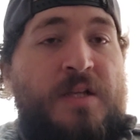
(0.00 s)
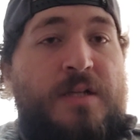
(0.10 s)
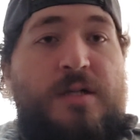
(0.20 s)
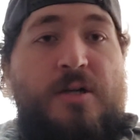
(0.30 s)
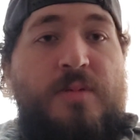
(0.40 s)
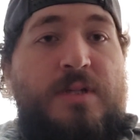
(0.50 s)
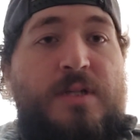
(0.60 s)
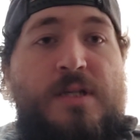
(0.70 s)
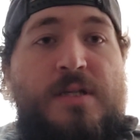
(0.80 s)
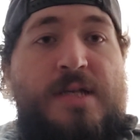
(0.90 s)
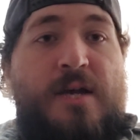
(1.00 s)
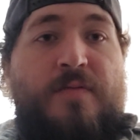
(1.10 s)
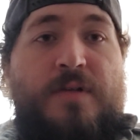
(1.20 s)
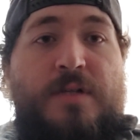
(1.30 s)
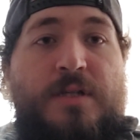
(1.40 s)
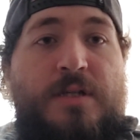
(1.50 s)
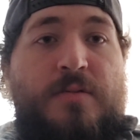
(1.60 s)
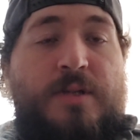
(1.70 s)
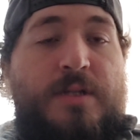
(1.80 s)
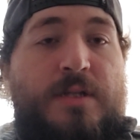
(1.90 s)
Nakobe Dean's out for the year
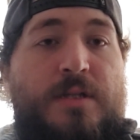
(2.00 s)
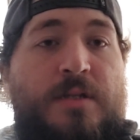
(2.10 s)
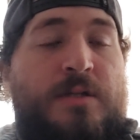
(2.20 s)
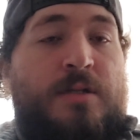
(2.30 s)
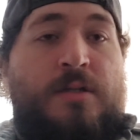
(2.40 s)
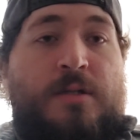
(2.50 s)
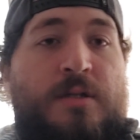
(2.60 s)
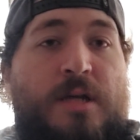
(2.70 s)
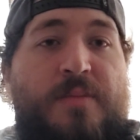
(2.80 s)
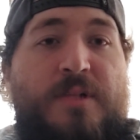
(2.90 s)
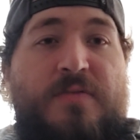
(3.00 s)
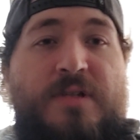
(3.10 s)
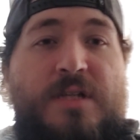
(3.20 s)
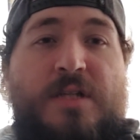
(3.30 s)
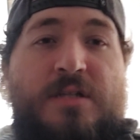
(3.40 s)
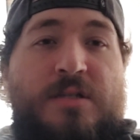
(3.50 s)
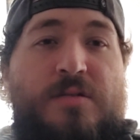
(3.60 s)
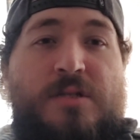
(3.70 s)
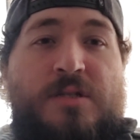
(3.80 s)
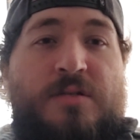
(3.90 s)
with I believe a knee
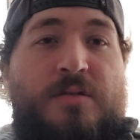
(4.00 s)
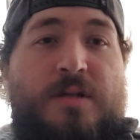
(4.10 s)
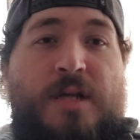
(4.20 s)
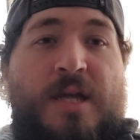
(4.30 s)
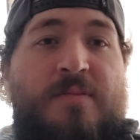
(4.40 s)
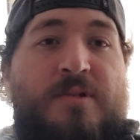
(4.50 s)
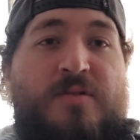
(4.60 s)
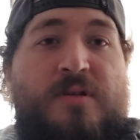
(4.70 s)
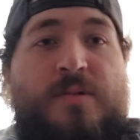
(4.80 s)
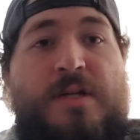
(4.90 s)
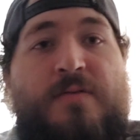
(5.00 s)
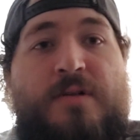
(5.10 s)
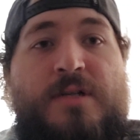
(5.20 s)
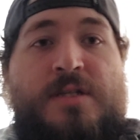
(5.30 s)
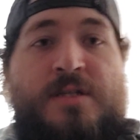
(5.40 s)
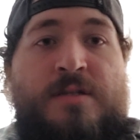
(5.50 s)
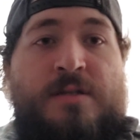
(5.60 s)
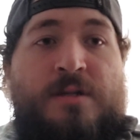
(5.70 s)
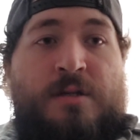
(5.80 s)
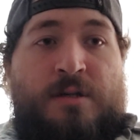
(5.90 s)
contusion or a hamstring, whatever it is.
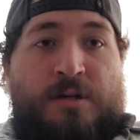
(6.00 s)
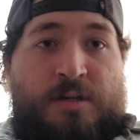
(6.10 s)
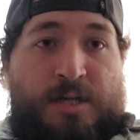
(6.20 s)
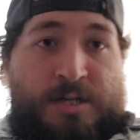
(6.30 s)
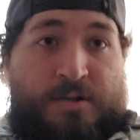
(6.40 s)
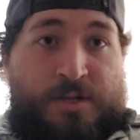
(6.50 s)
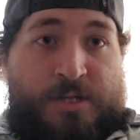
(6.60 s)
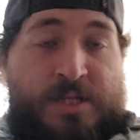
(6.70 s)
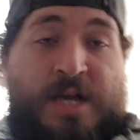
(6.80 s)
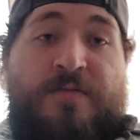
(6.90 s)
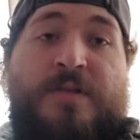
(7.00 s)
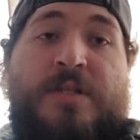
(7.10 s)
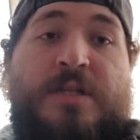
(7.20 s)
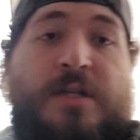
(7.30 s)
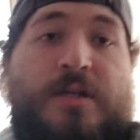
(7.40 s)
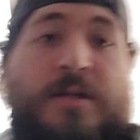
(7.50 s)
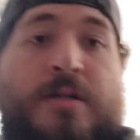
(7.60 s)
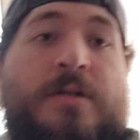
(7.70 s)
All I know is he's out for the year.